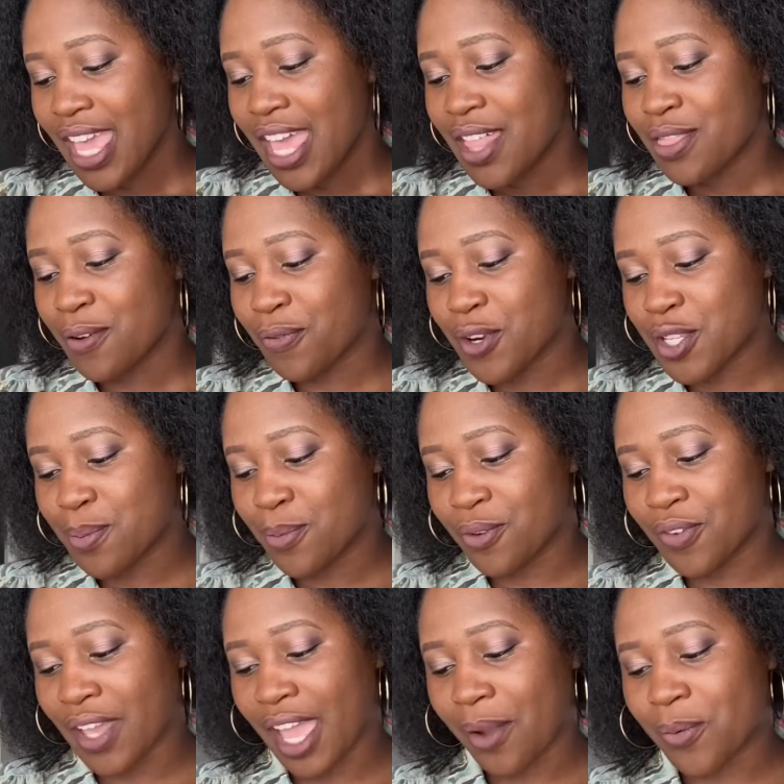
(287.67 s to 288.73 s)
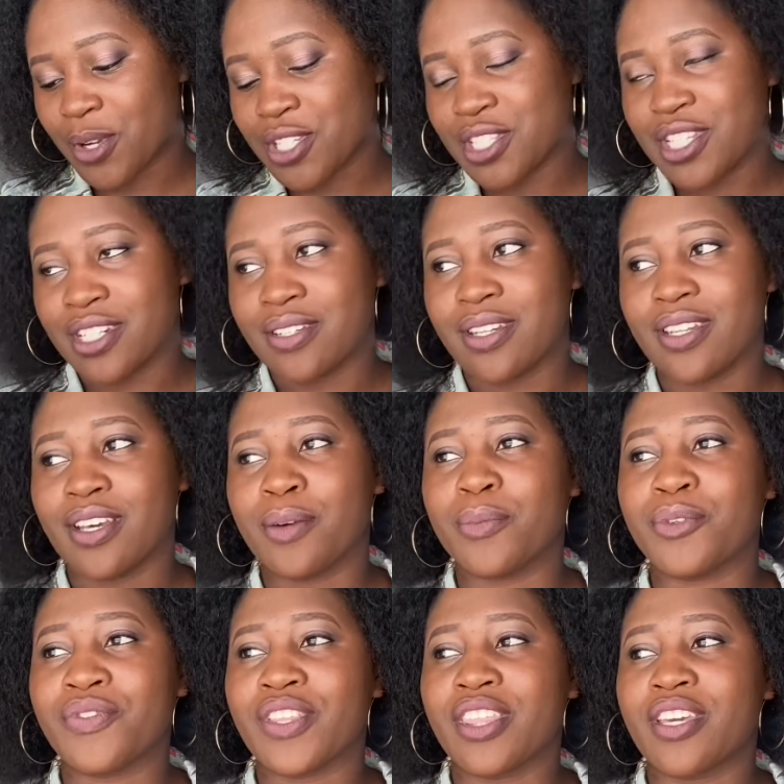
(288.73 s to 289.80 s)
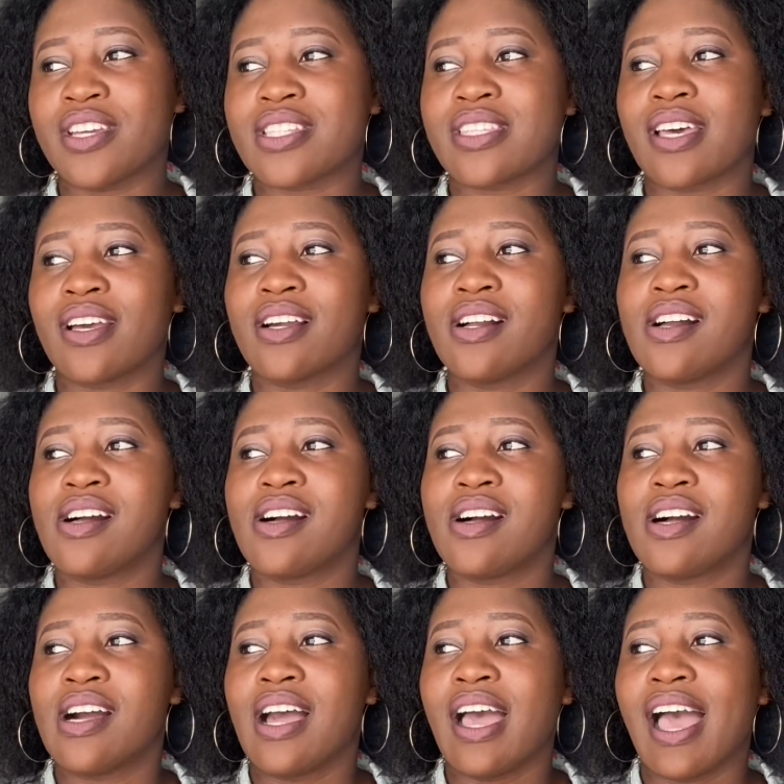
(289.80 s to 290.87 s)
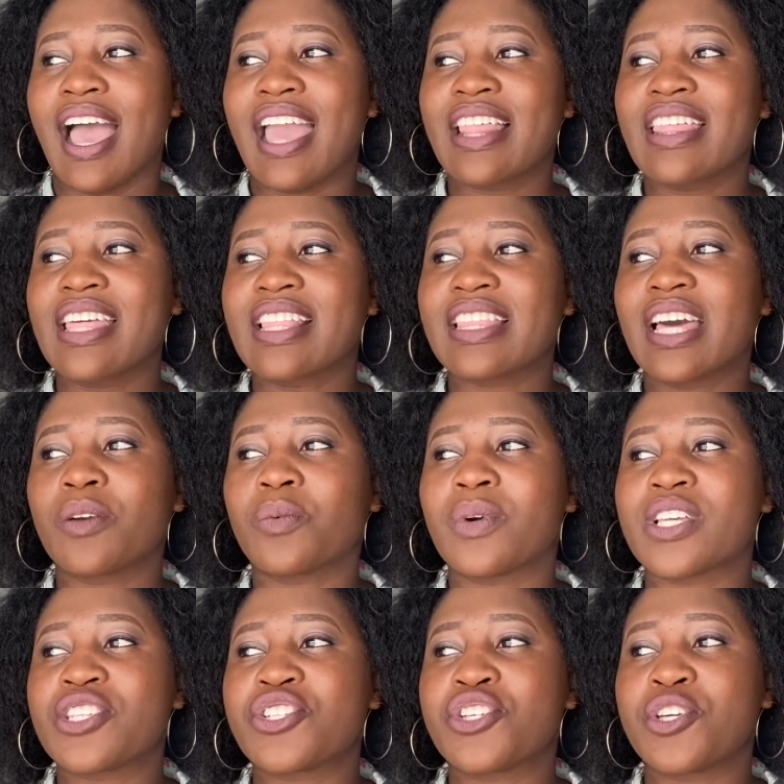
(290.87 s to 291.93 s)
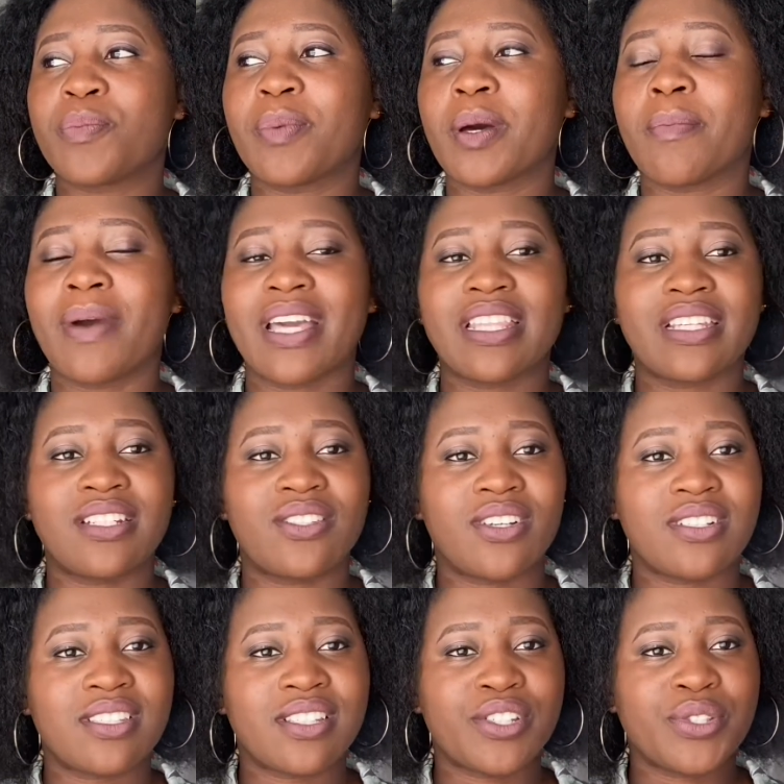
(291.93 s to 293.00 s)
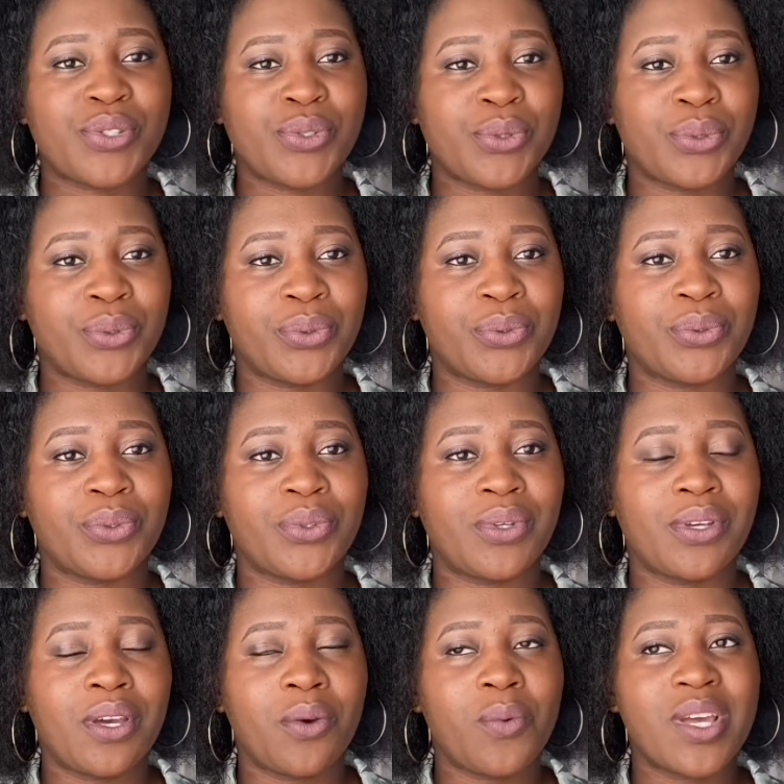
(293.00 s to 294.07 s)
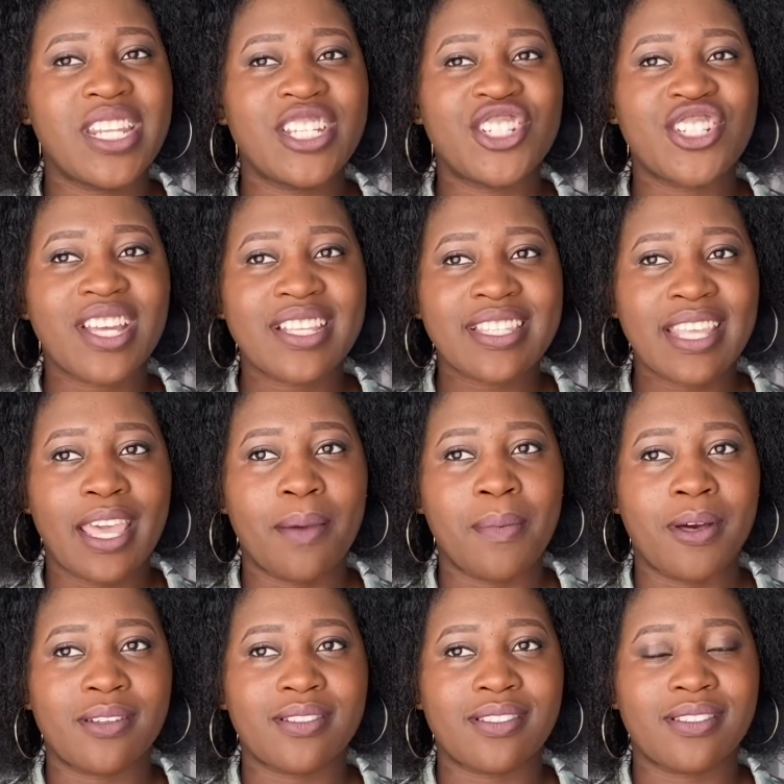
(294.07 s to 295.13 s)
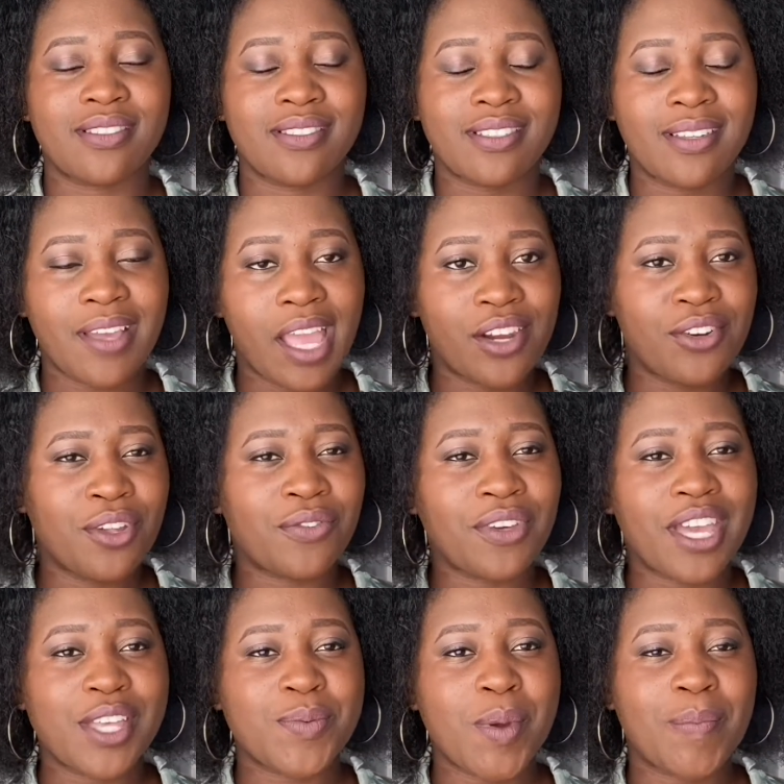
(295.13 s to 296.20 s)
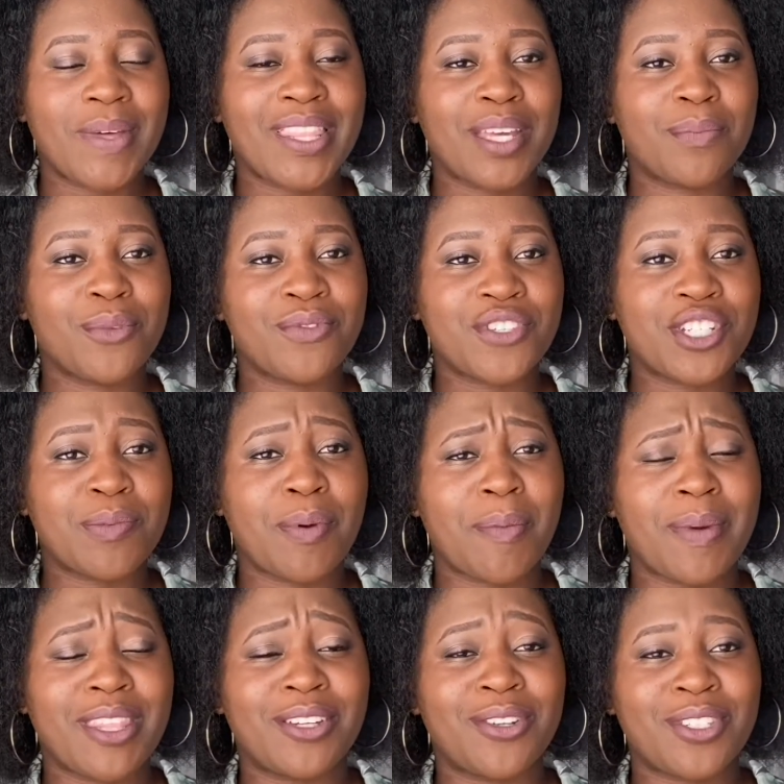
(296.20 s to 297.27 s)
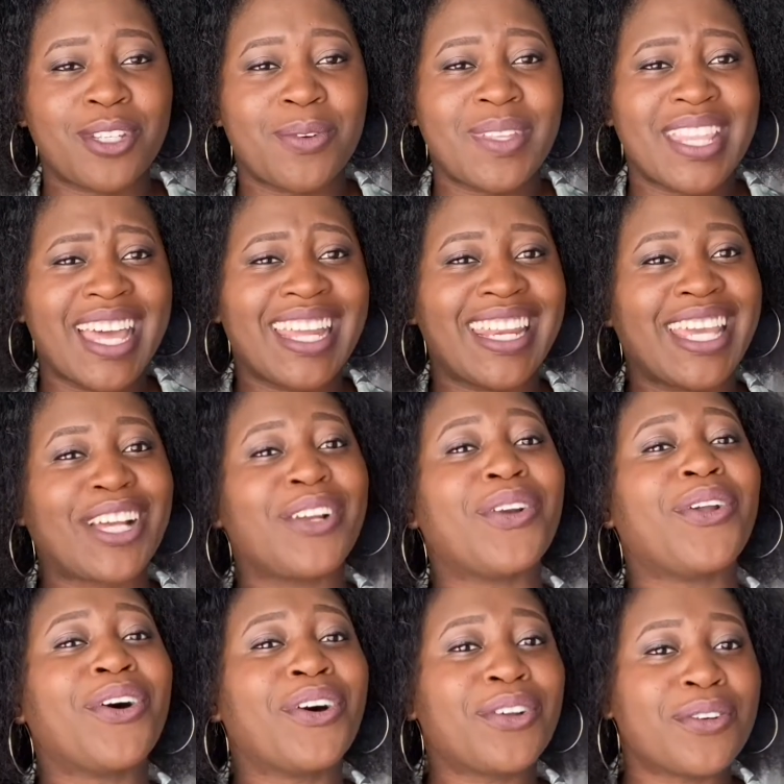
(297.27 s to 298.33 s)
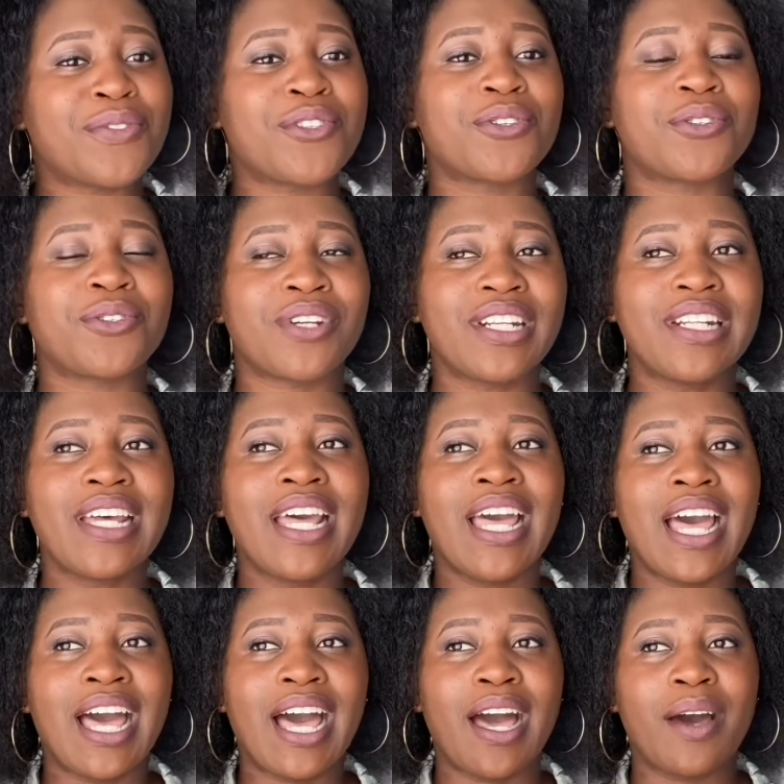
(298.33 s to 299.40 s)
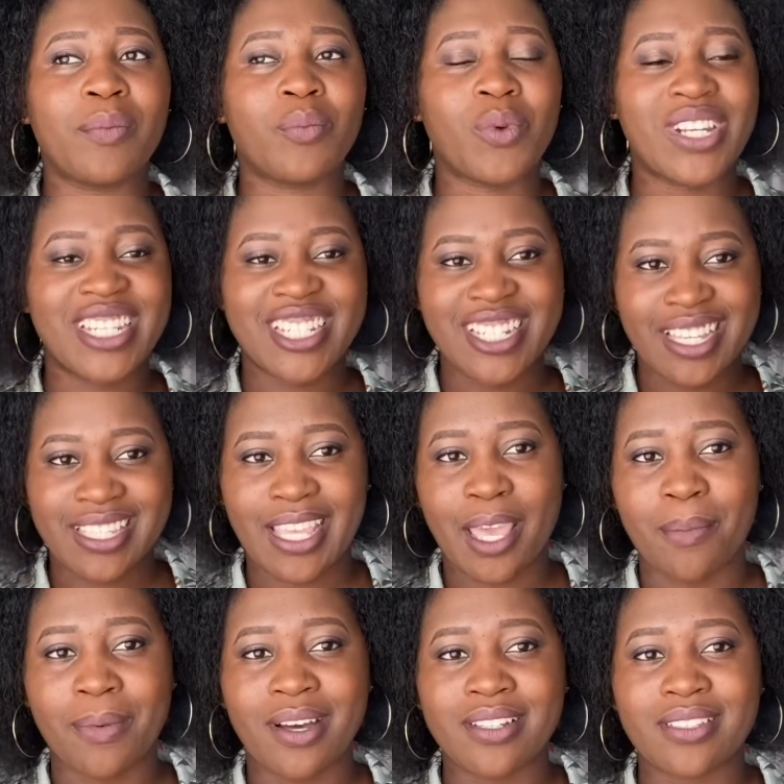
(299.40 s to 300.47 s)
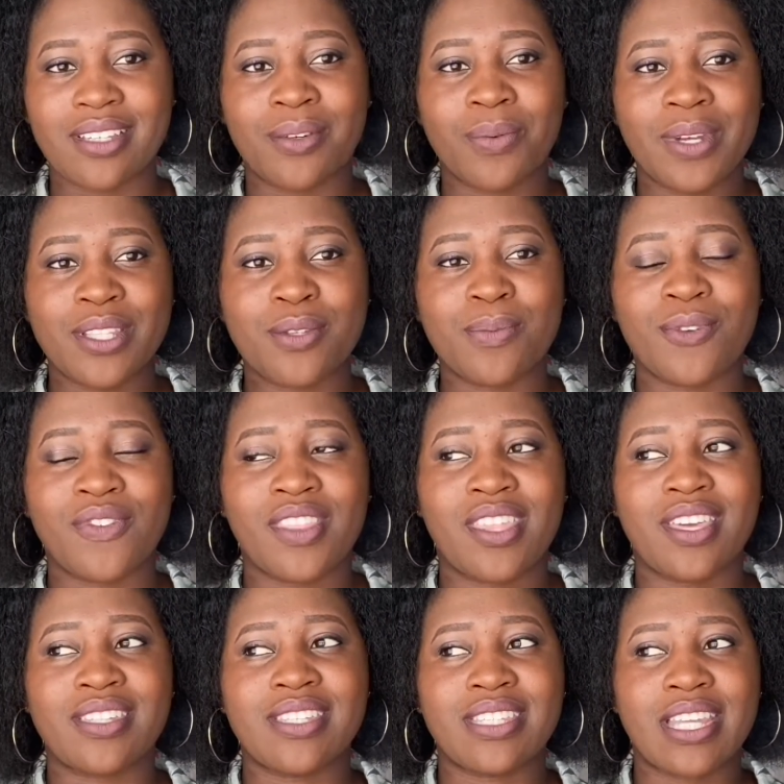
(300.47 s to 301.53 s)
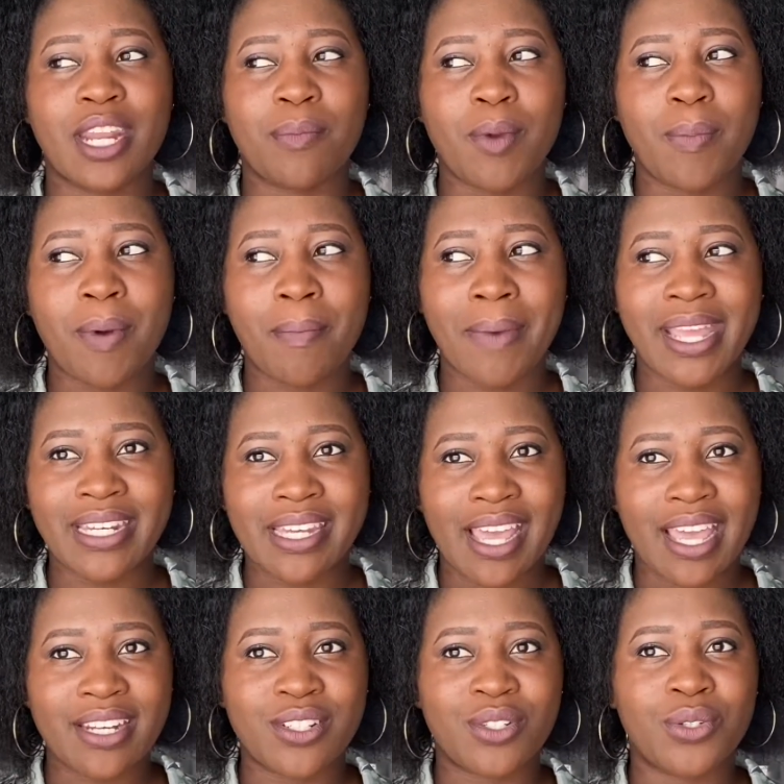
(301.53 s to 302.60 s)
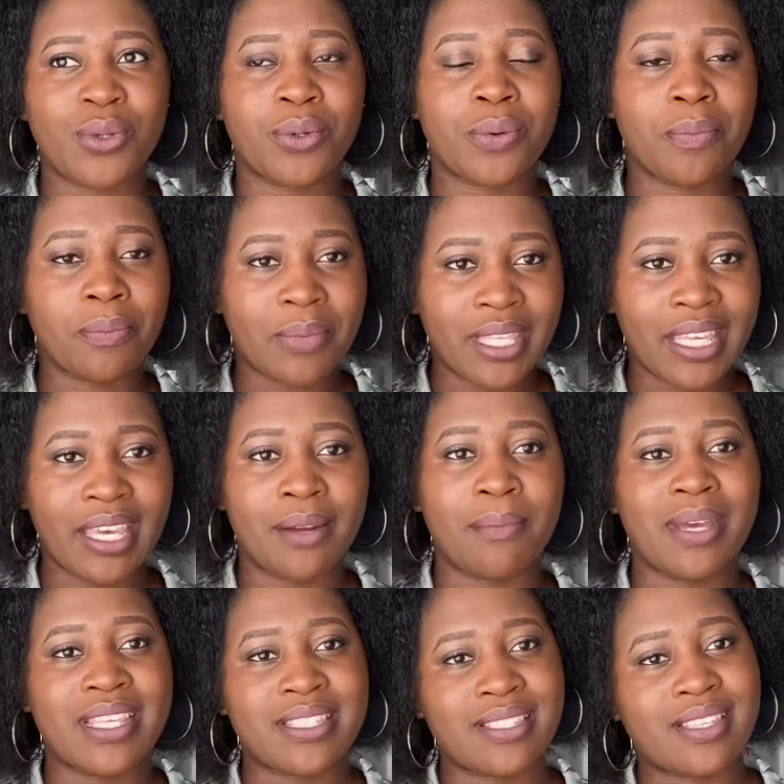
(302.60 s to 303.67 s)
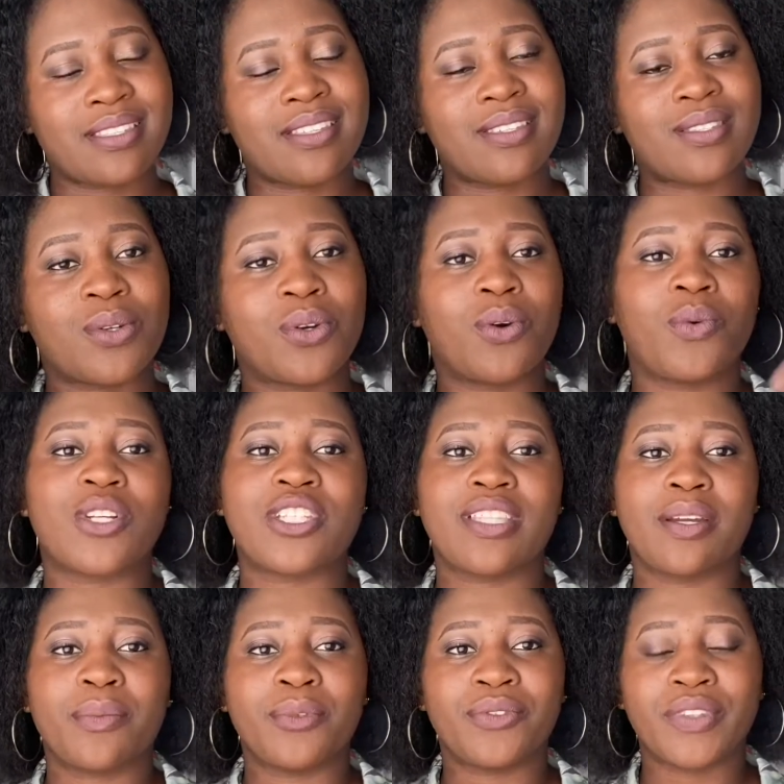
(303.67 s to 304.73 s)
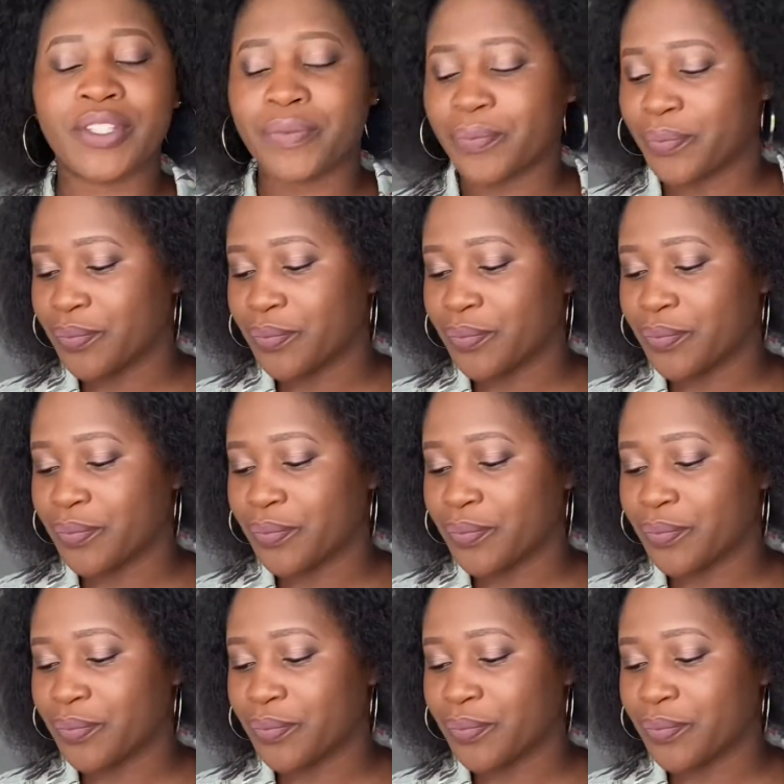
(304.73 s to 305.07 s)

The first movie I watched in a movie theater, I think that was Cheaper by the Dozen 2. When it just came out, I don't know if you guys remember that movie Cheaper By the Dozen, when they had like a lot of children. When it just came out, it went to movie theaters, and I remember my dad took me and my sisters watch that movie.